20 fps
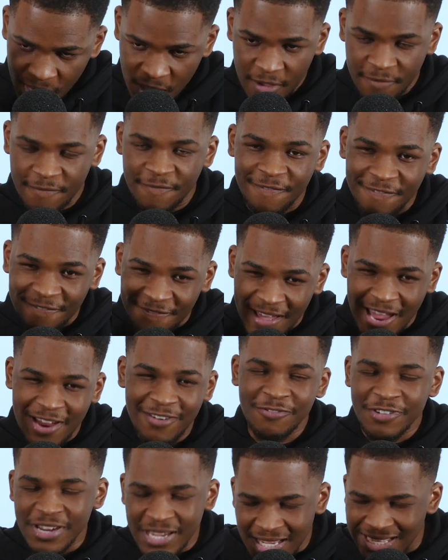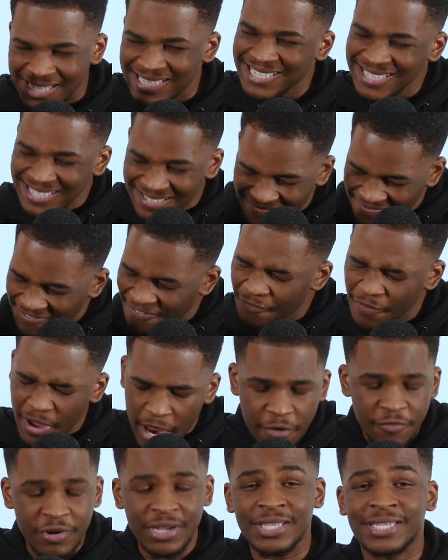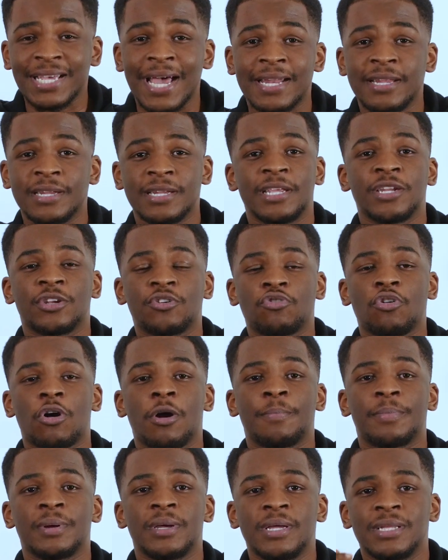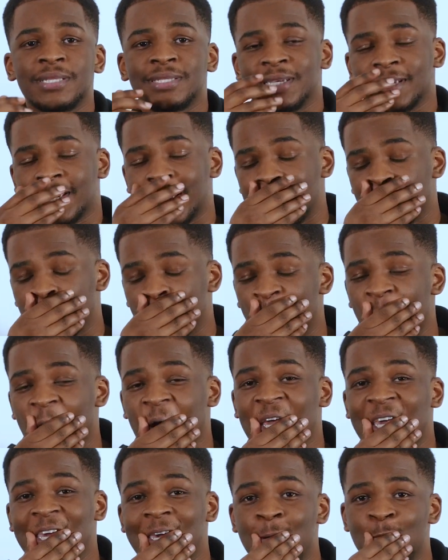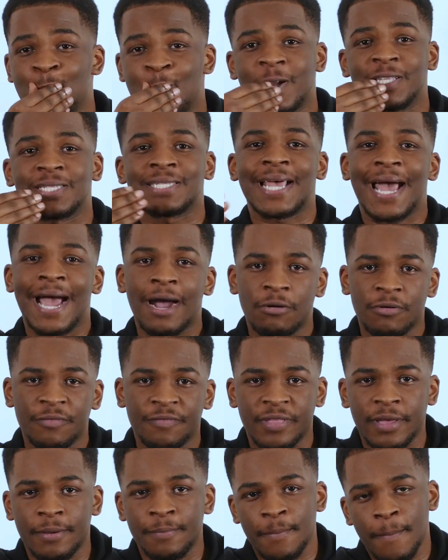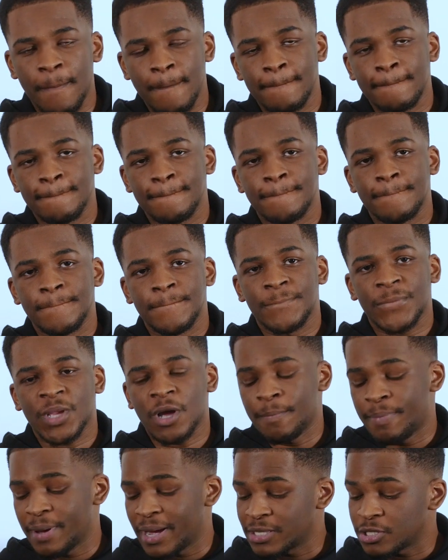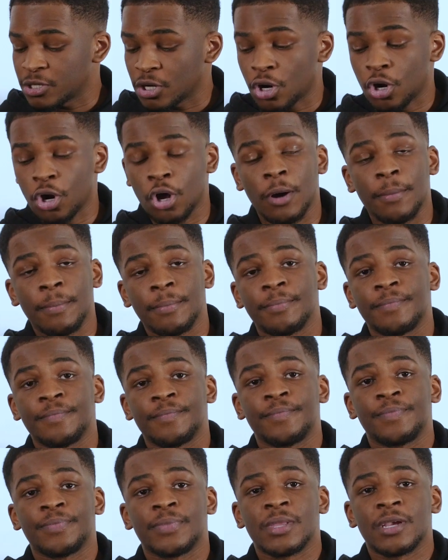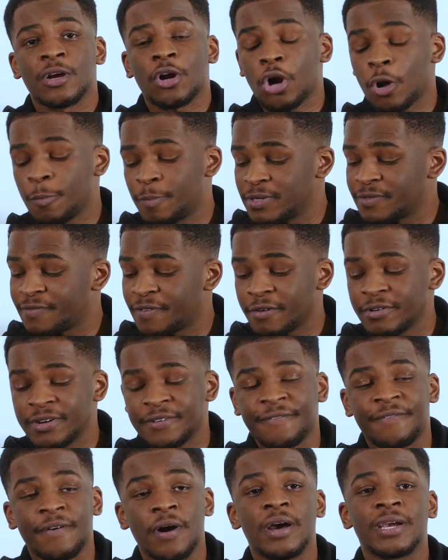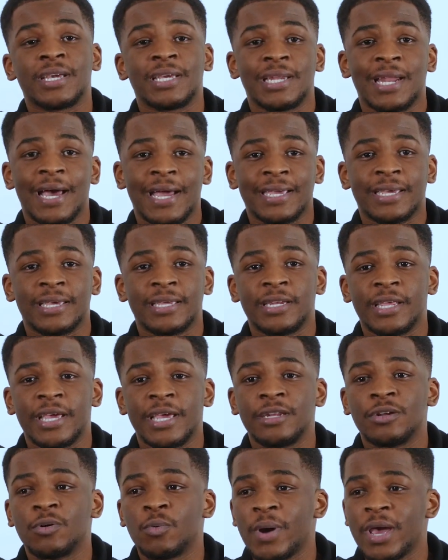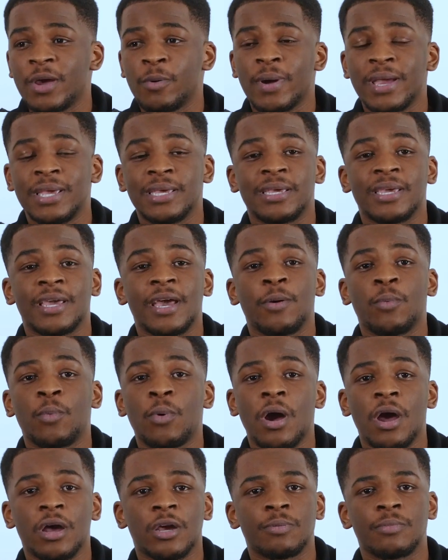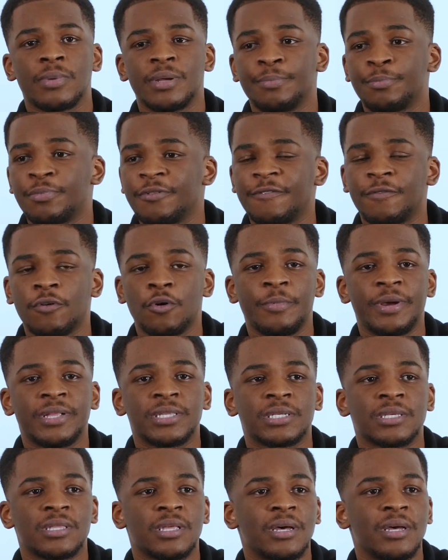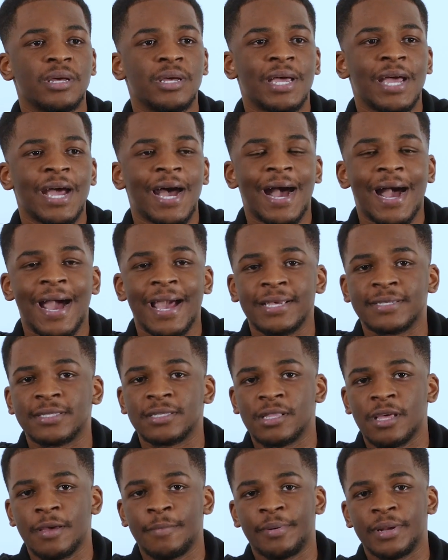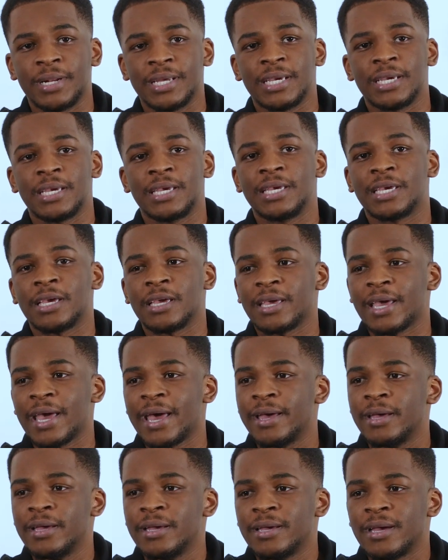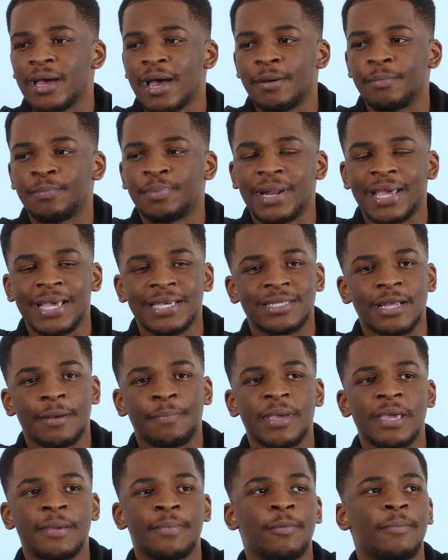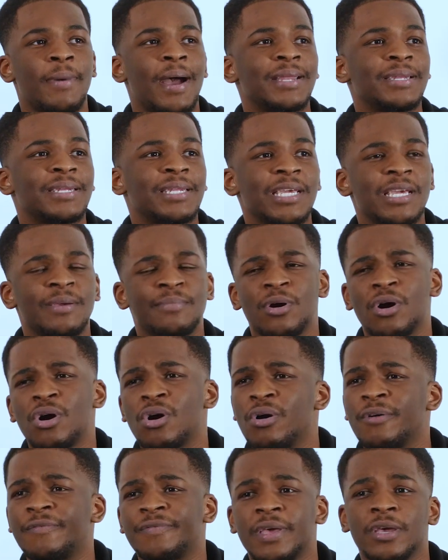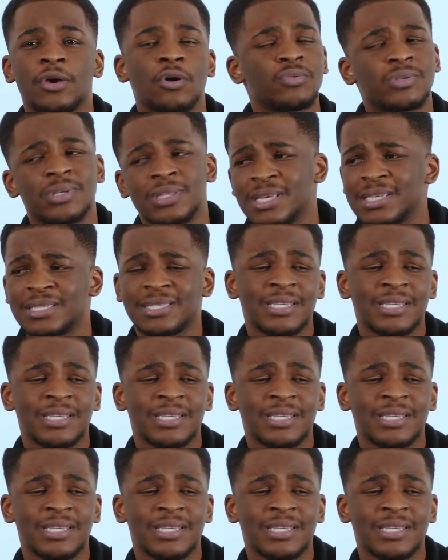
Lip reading: very, very talented crop to get what he wants out of them compared to Klopp. Klopp is very Fergie-like in a way where he can get workmen performing to the highest of their ability. He can get players that people might deem, oh, if they go to this